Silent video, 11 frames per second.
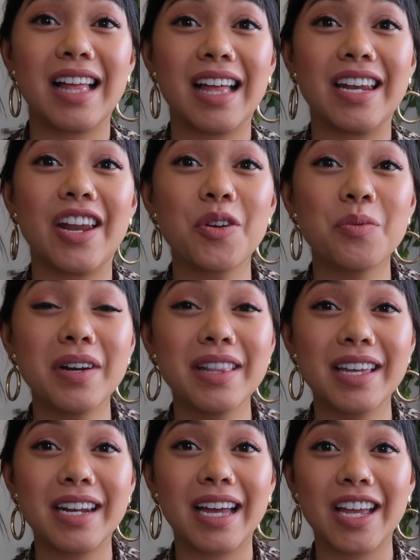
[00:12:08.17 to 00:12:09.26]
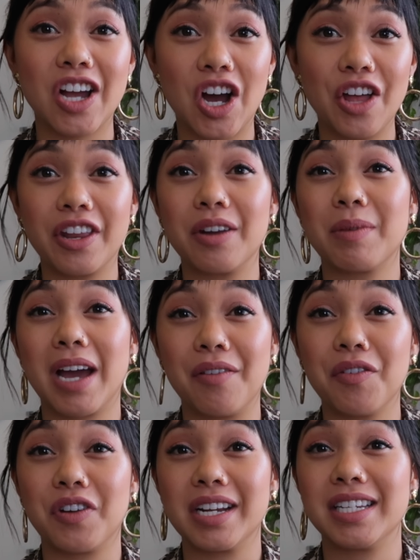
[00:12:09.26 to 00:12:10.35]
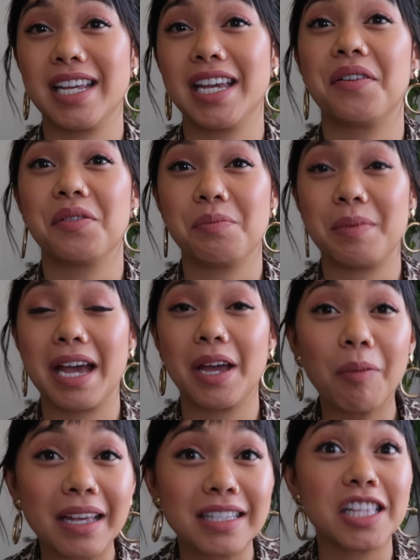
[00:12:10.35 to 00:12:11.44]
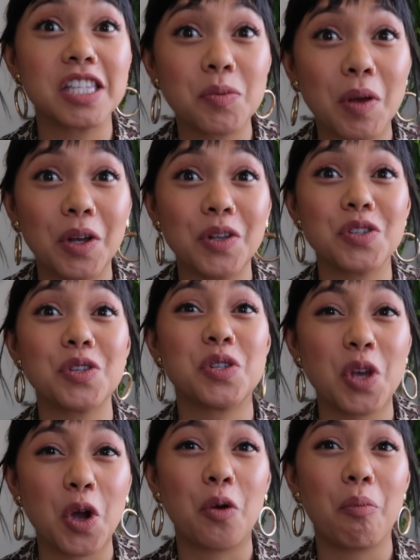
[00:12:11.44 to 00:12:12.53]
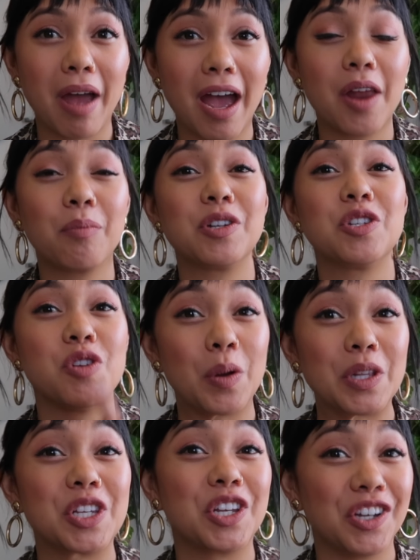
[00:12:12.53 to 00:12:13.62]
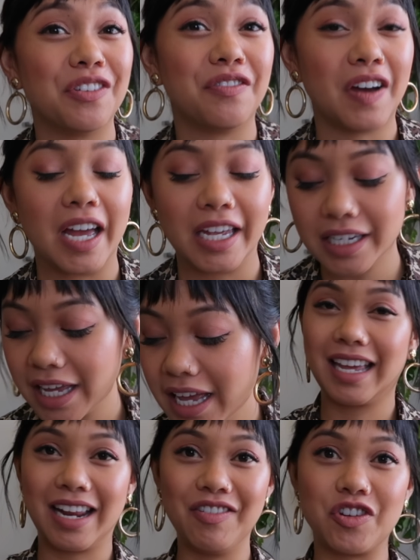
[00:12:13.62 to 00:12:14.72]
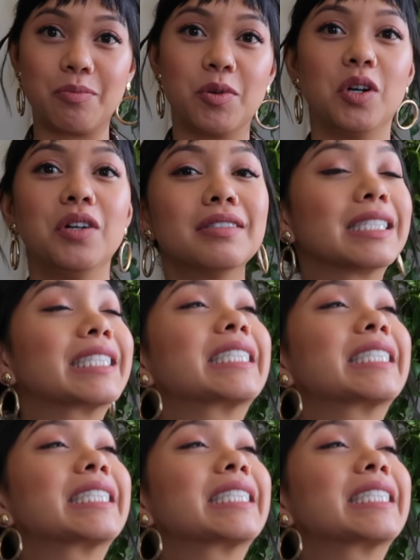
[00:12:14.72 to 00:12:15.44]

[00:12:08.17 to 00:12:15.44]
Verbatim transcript: Another one that I got that I'm kind of afraid to take out of the bag because it smells so bad, but you know it's a good find. Can I have a drum roll?